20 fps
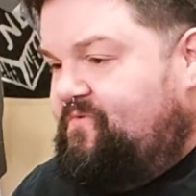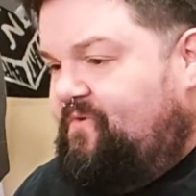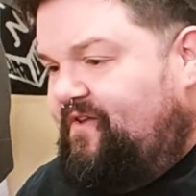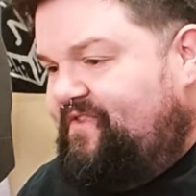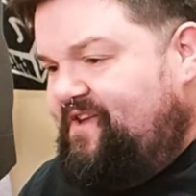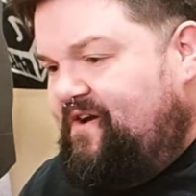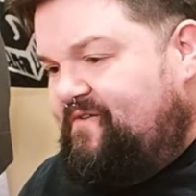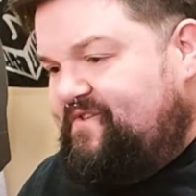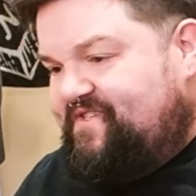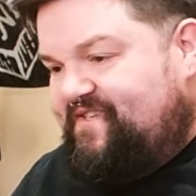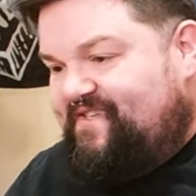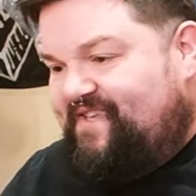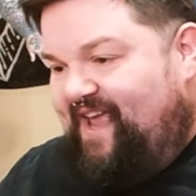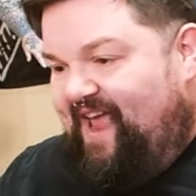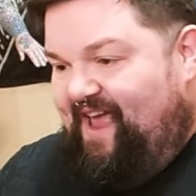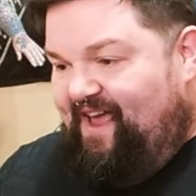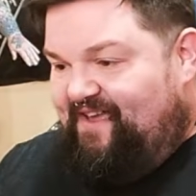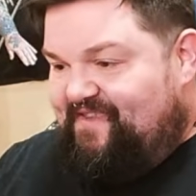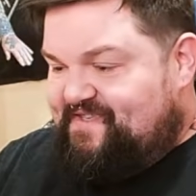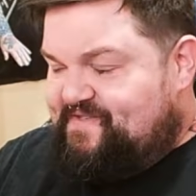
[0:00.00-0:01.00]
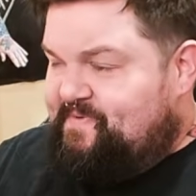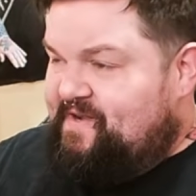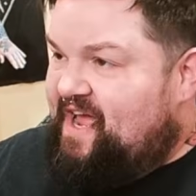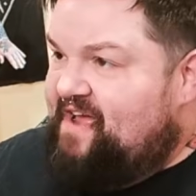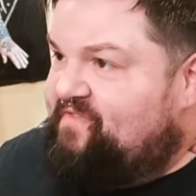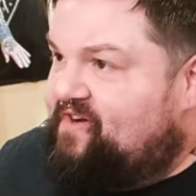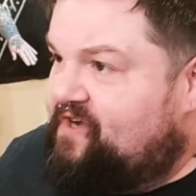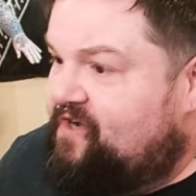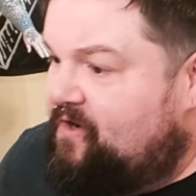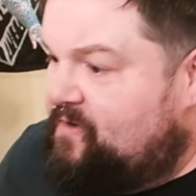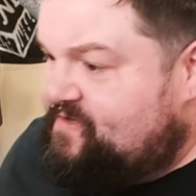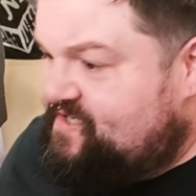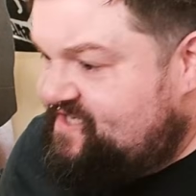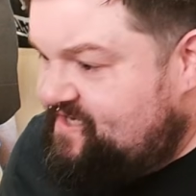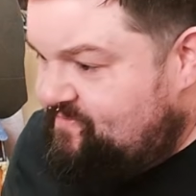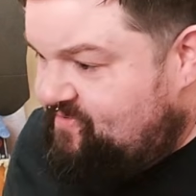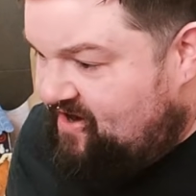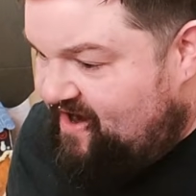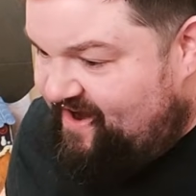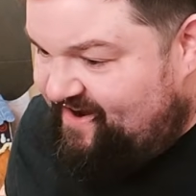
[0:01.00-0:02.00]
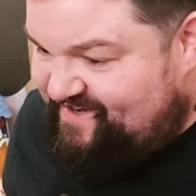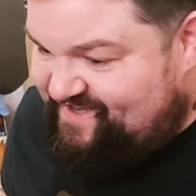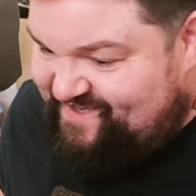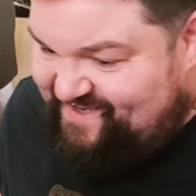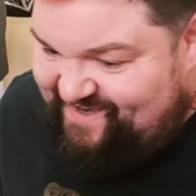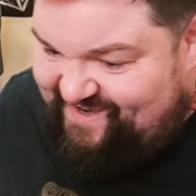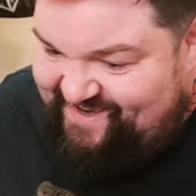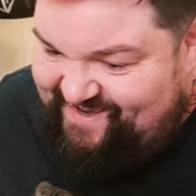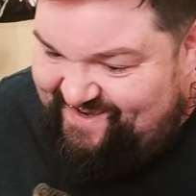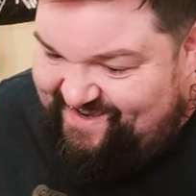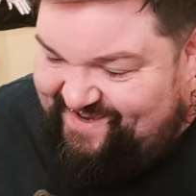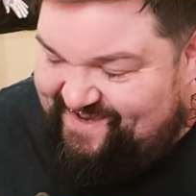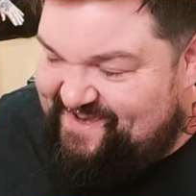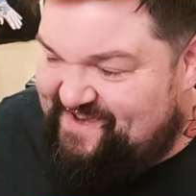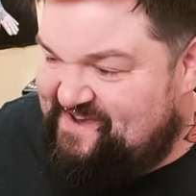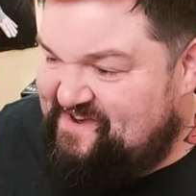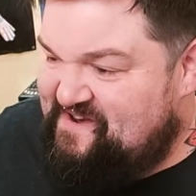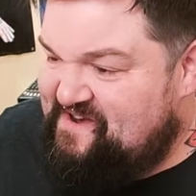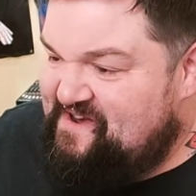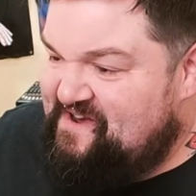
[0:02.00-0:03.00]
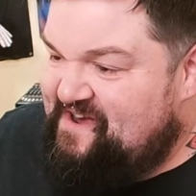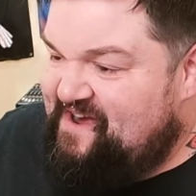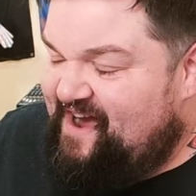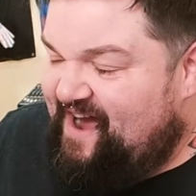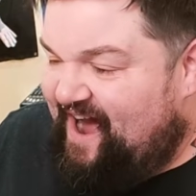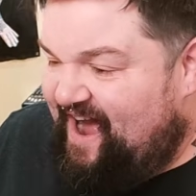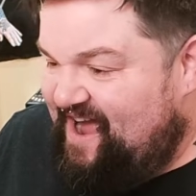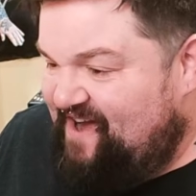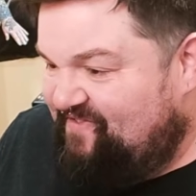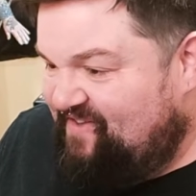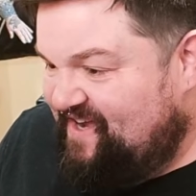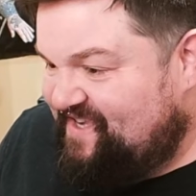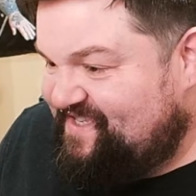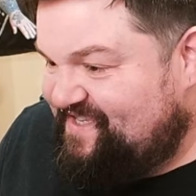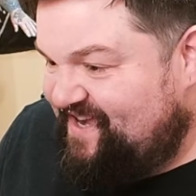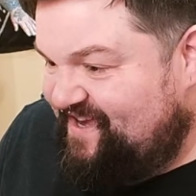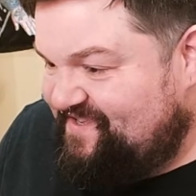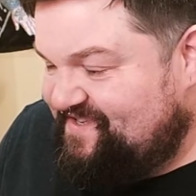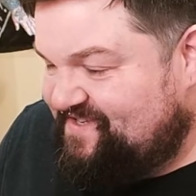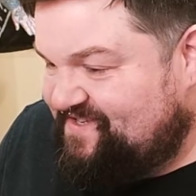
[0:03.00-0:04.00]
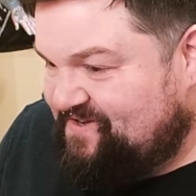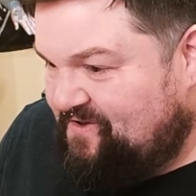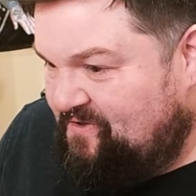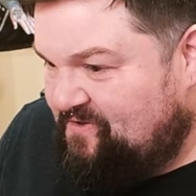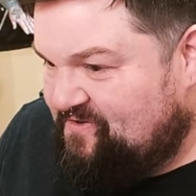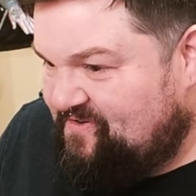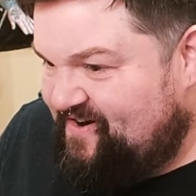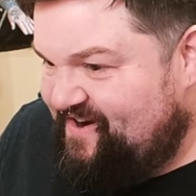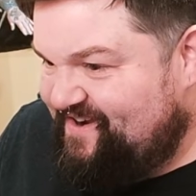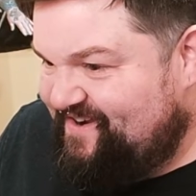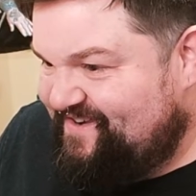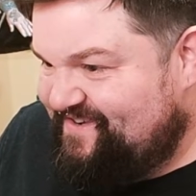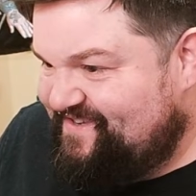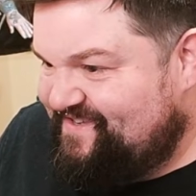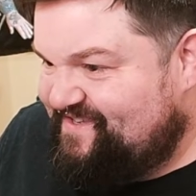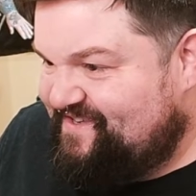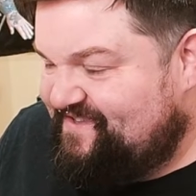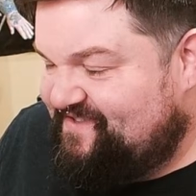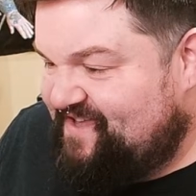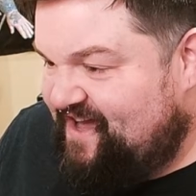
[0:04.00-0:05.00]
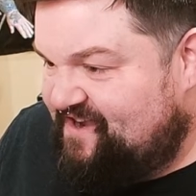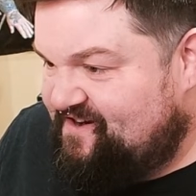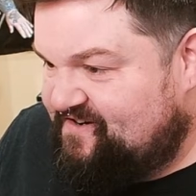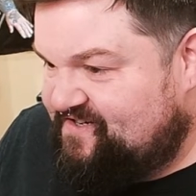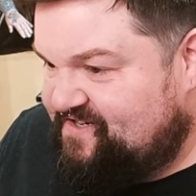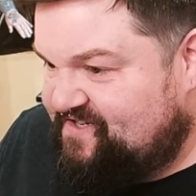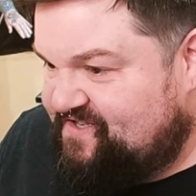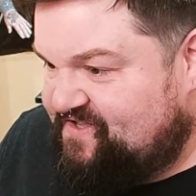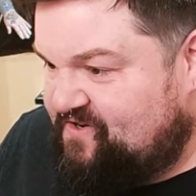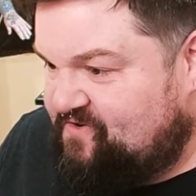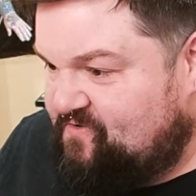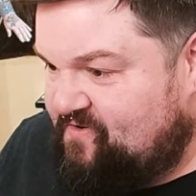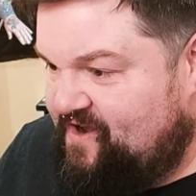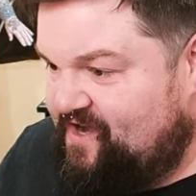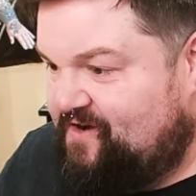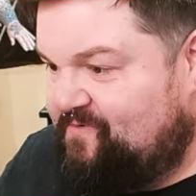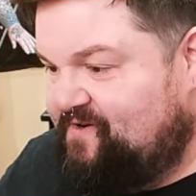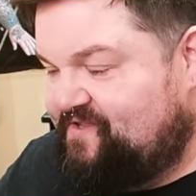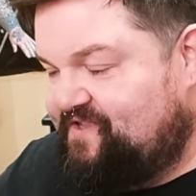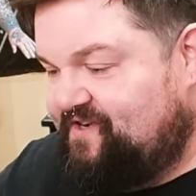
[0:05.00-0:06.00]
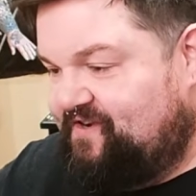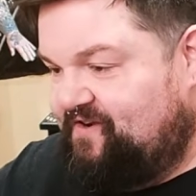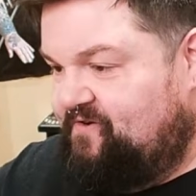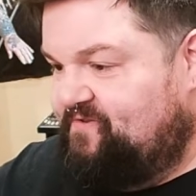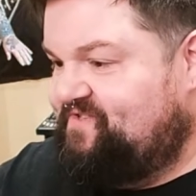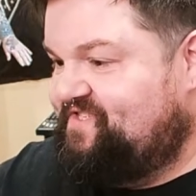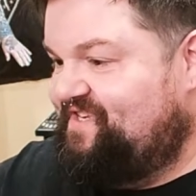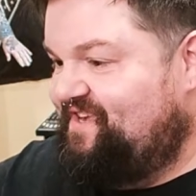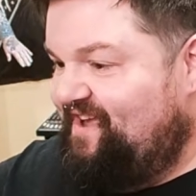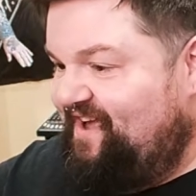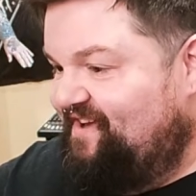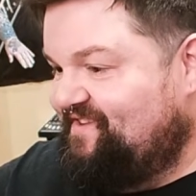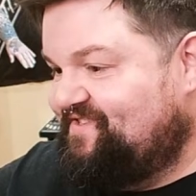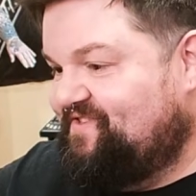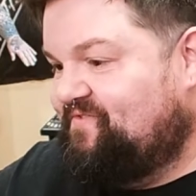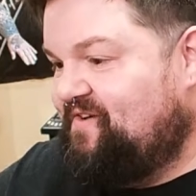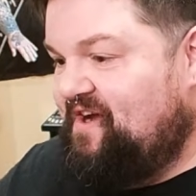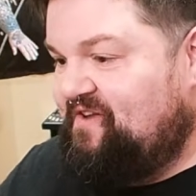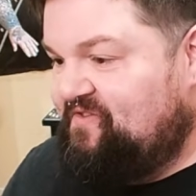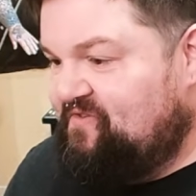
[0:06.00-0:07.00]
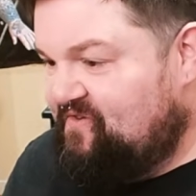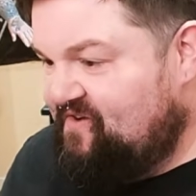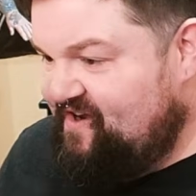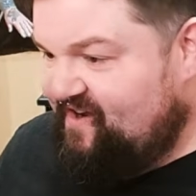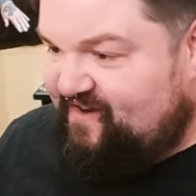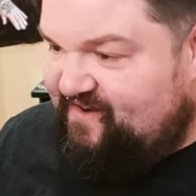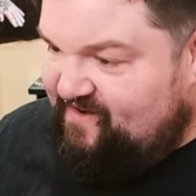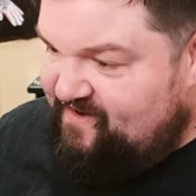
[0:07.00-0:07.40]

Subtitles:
Well, no, it's just hands, but I have a Goatsy proxy. I have like 10 soul rings that are just the ring with the Goatsy hands around the ring.